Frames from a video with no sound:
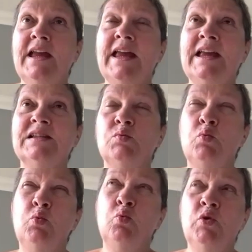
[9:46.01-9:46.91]
it's
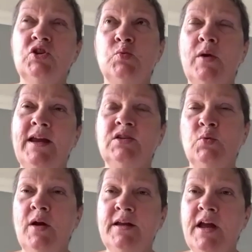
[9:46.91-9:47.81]
which way do
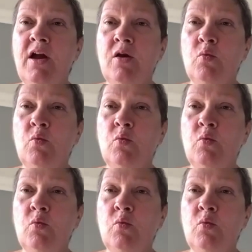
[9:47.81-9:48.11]
I go?